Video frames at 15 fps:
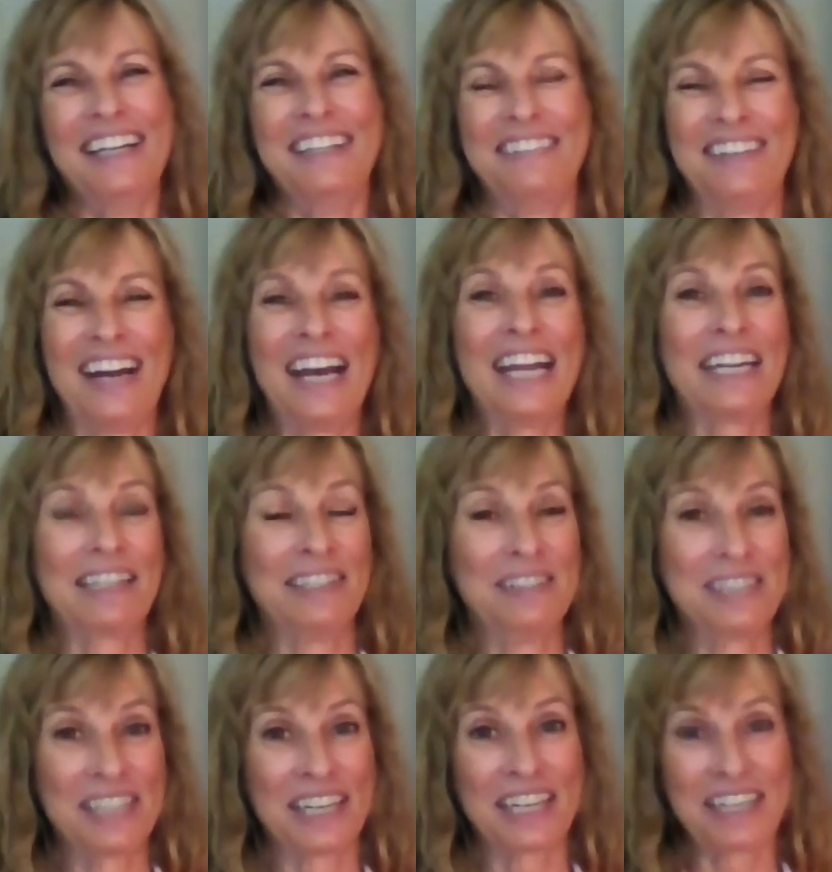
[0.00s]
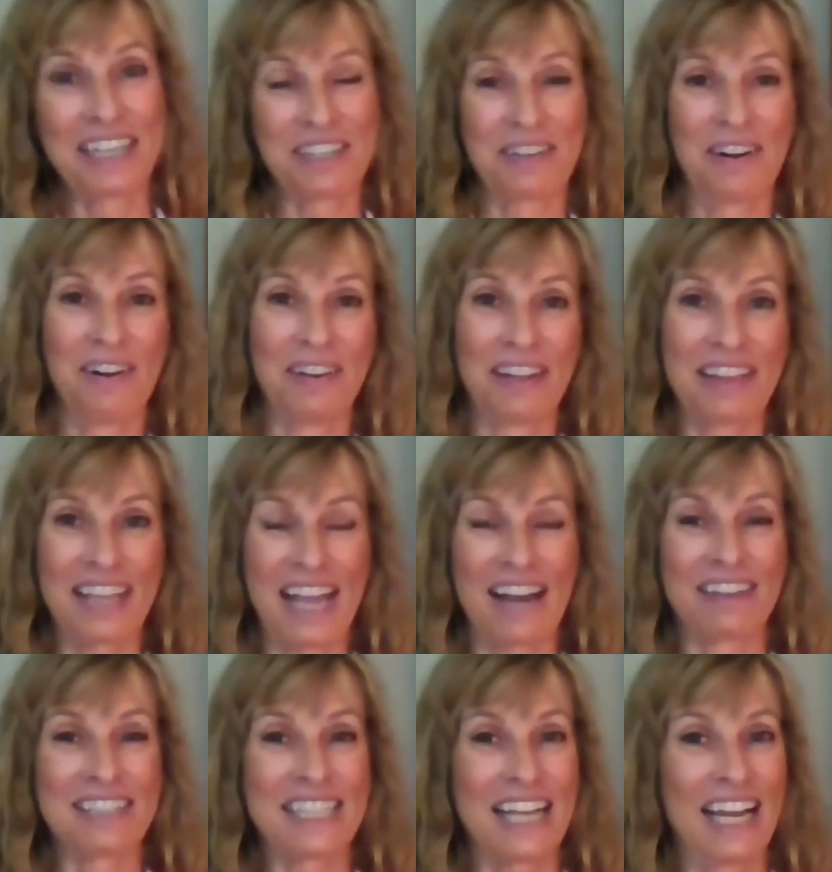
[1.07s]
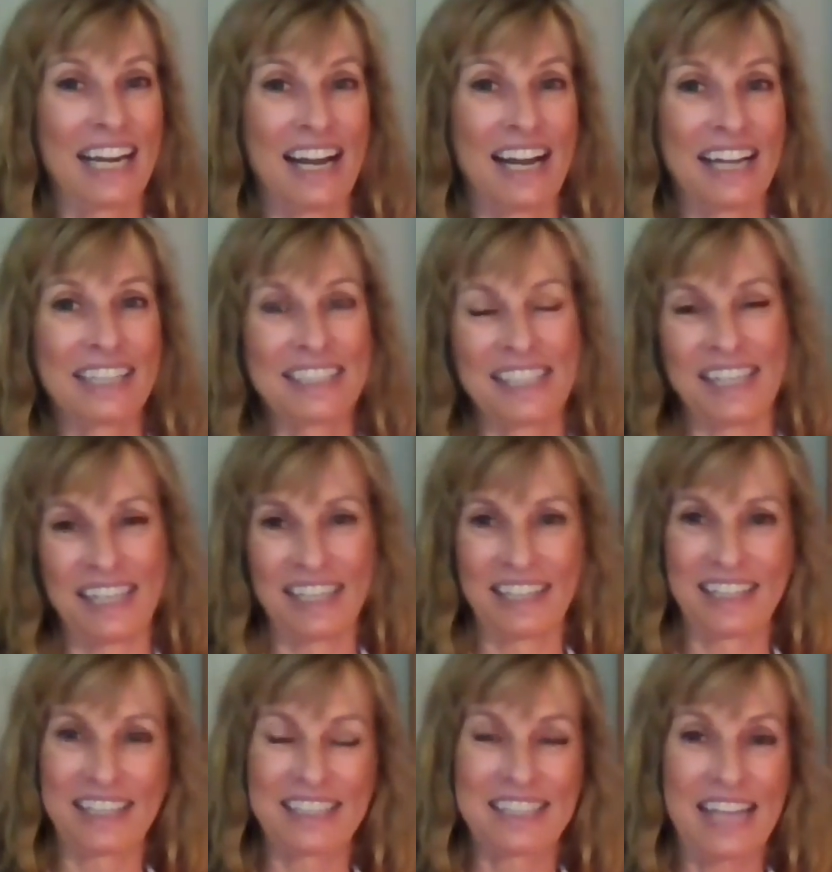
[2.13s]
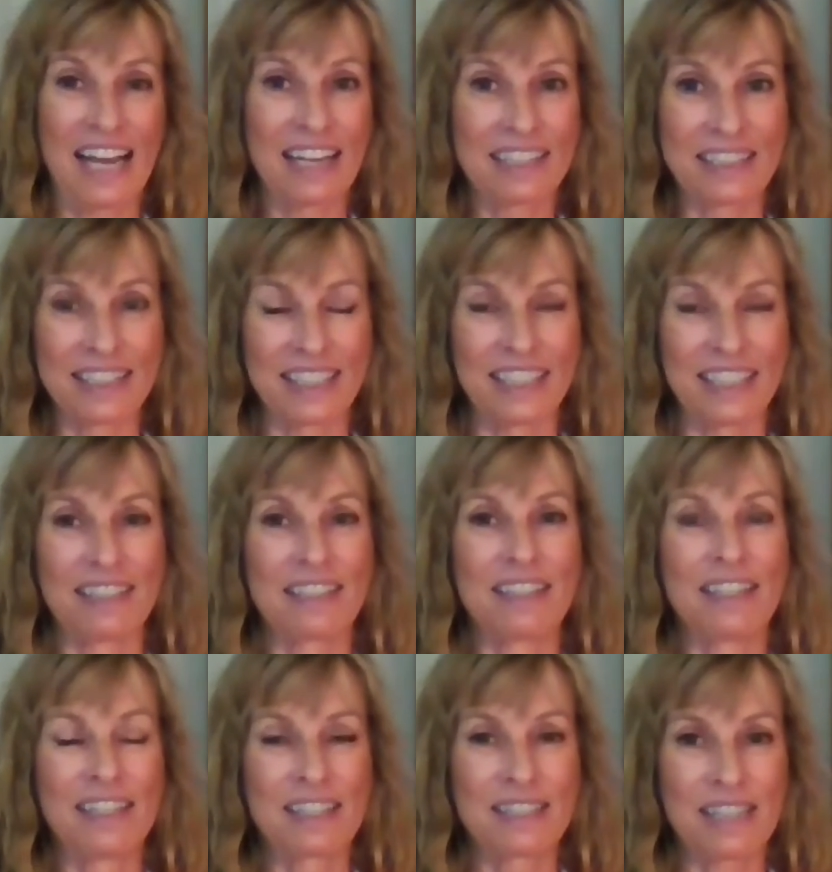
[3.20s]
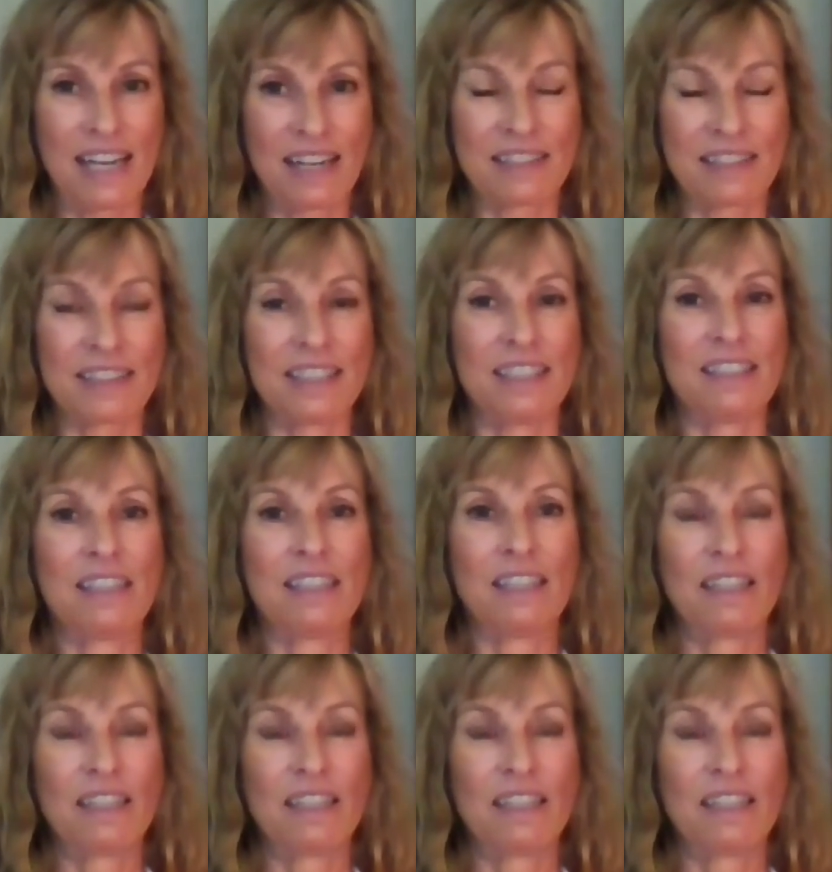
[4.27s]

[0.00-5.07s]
Right, losing control of the outside hind leg. Exactly, yeah. Exactly.